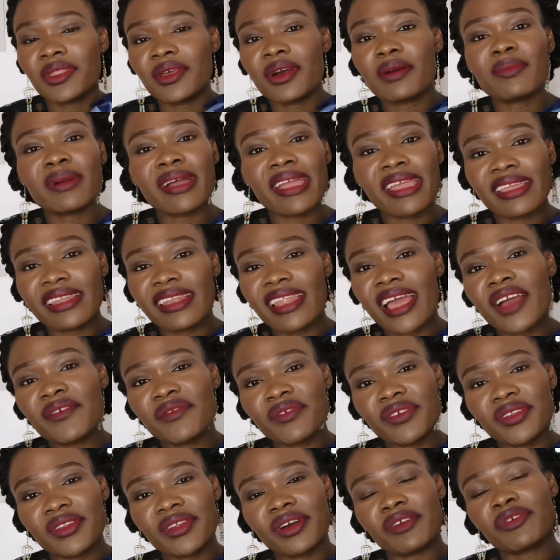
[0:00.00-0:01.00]
Number
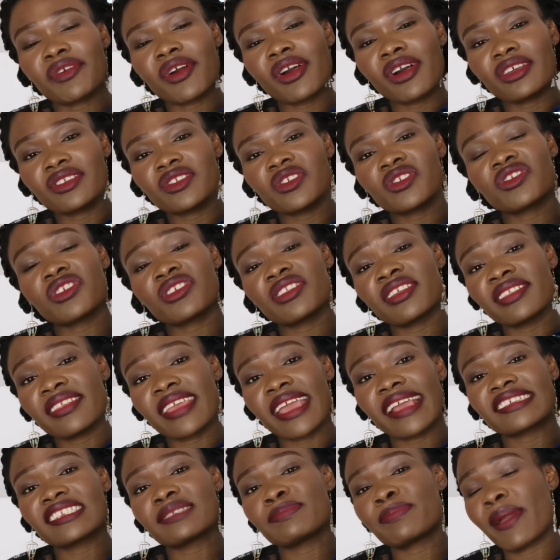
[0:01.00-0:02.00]
11, of course, you
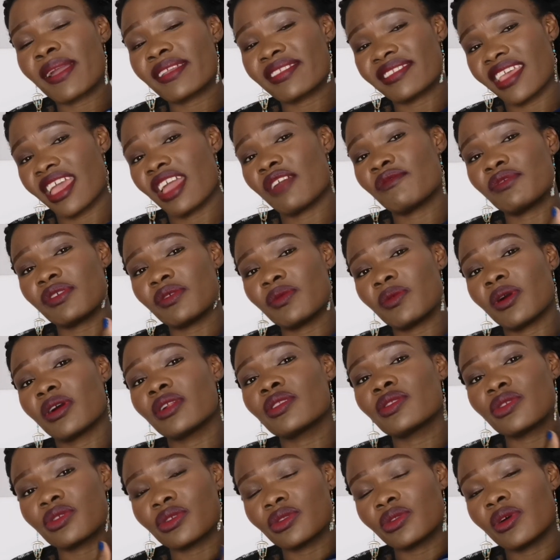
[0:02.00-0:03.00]
shouldn't expect
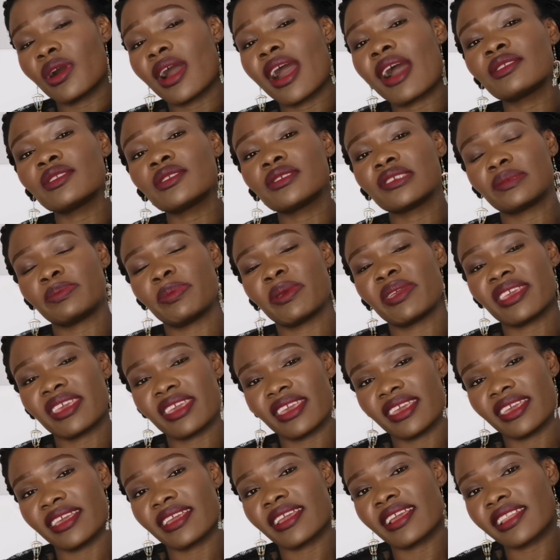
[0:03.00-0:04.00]
everyone to know how to speak
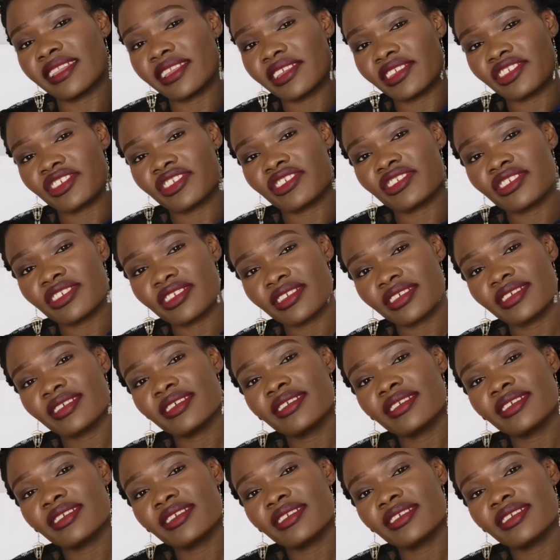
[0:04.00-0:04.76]
English.